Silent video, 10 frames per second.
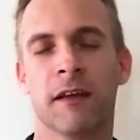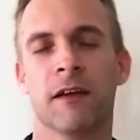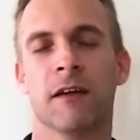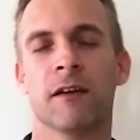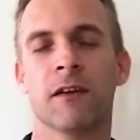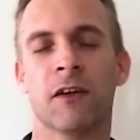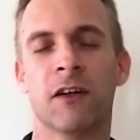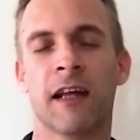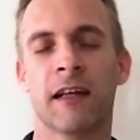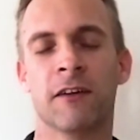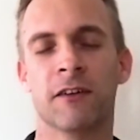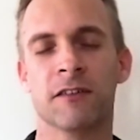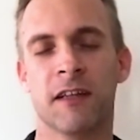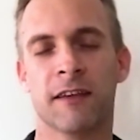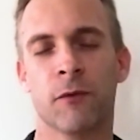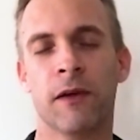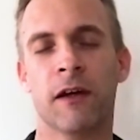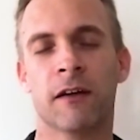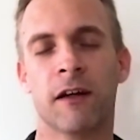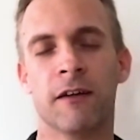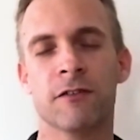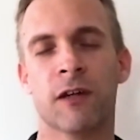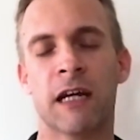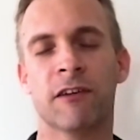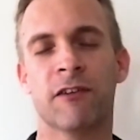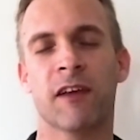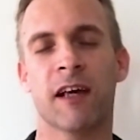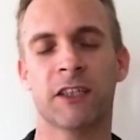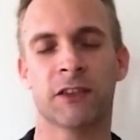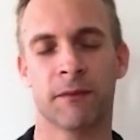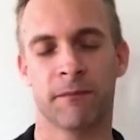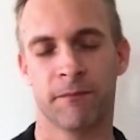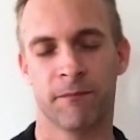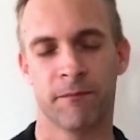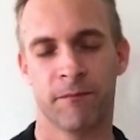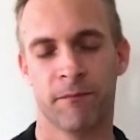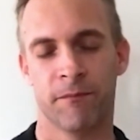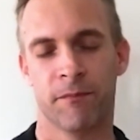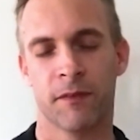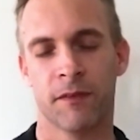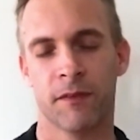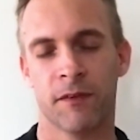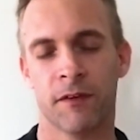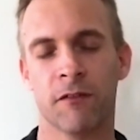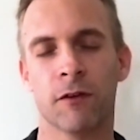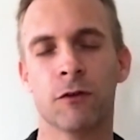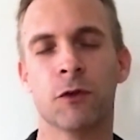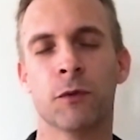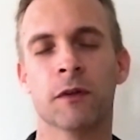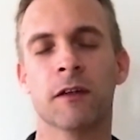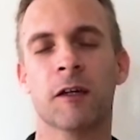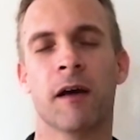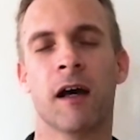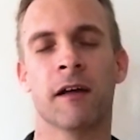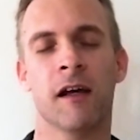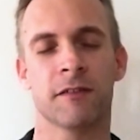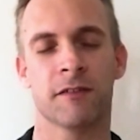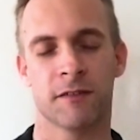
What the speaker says: learn and understand that we are also a reflection of those who would look upon us.